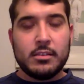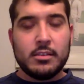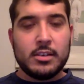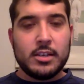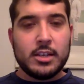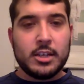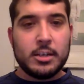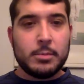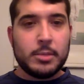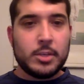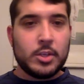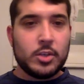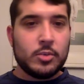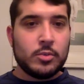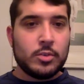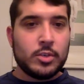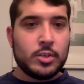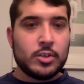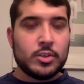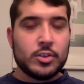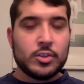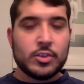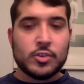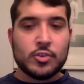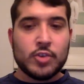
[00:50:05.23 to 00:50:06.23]
going to be
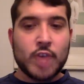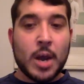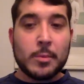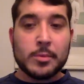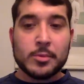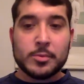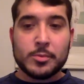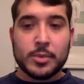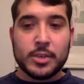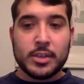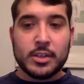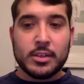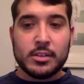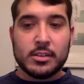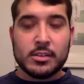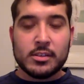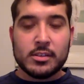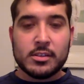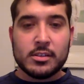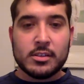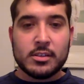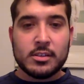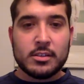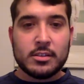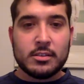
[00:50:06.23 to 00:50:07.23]
doing just drop
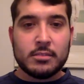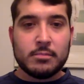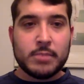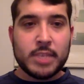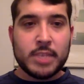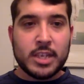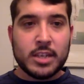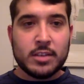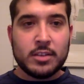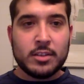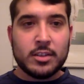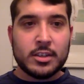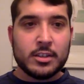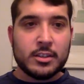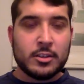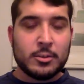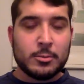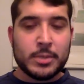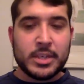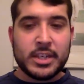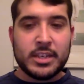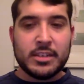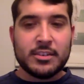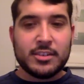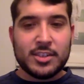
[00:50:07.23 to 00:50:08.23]
springs, make it look a little
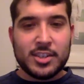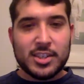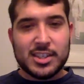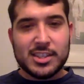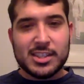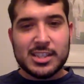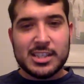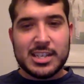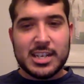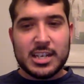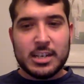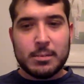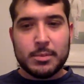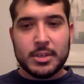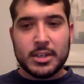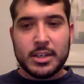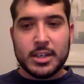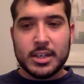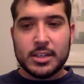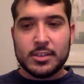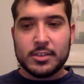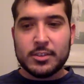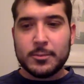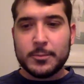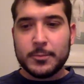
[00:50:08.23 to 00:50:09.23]
bit, just a tiny bit
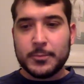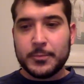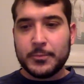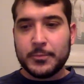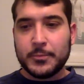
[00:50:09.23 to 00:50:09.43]
nicer.